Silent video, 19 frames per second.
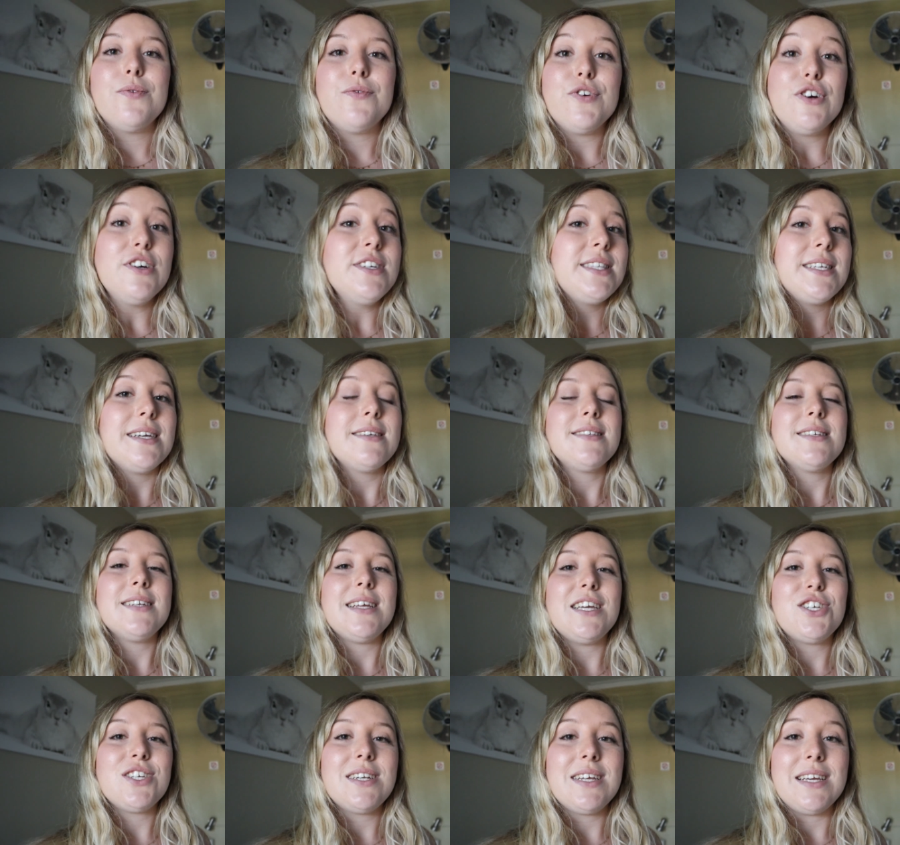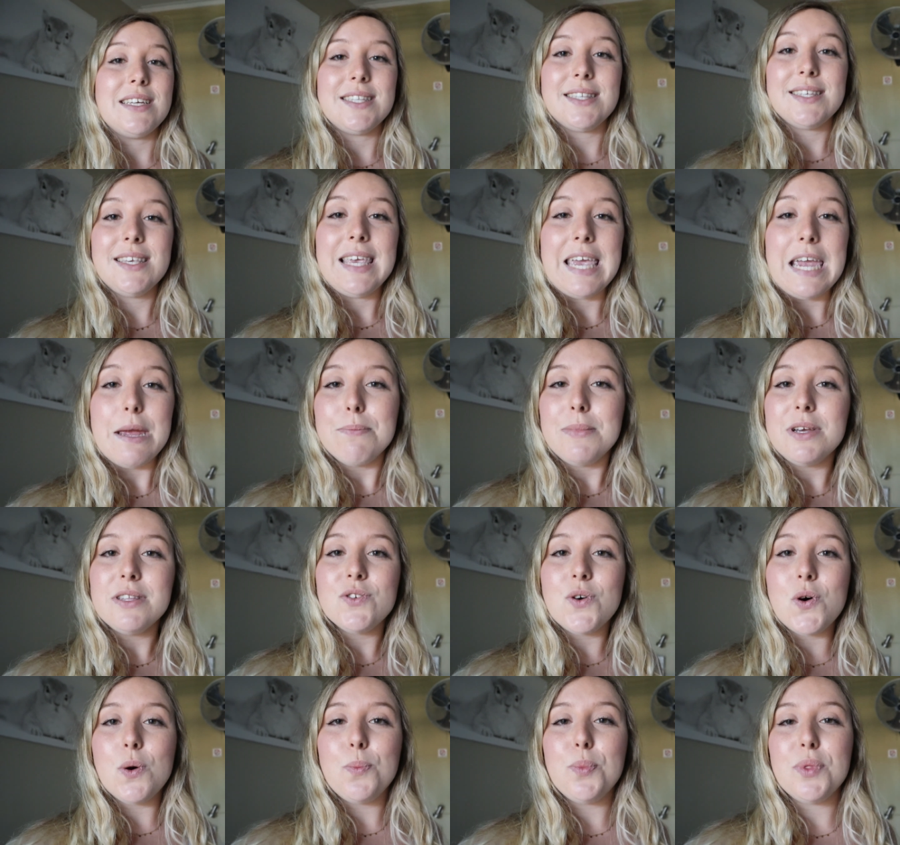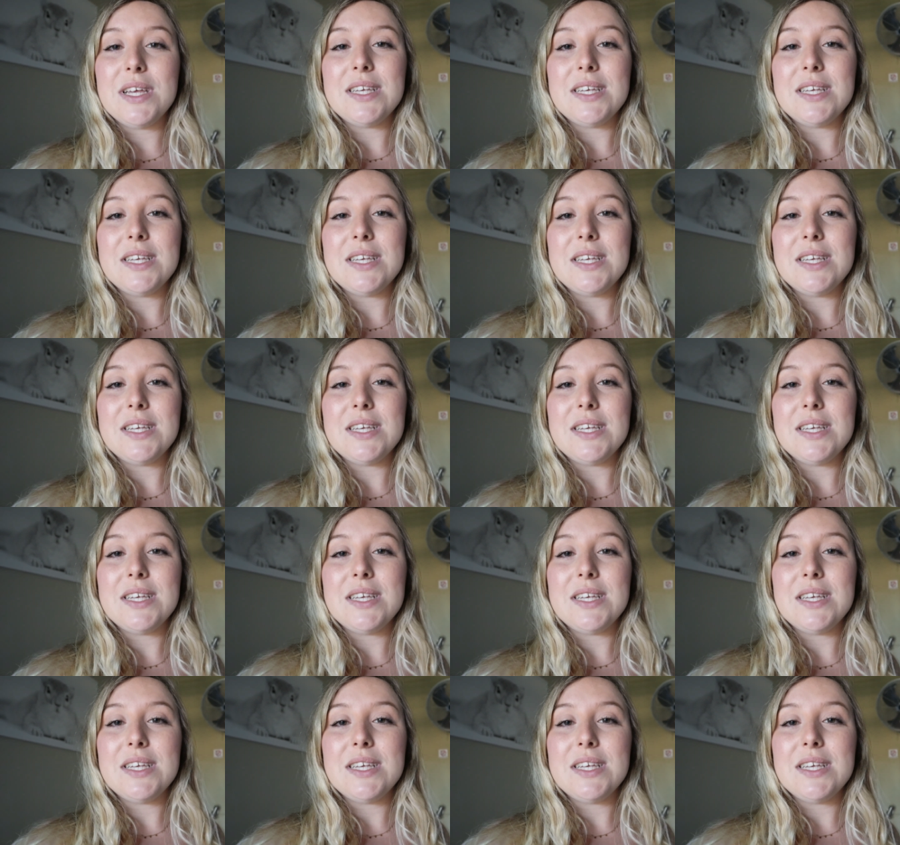First destination is Keetmanshoop.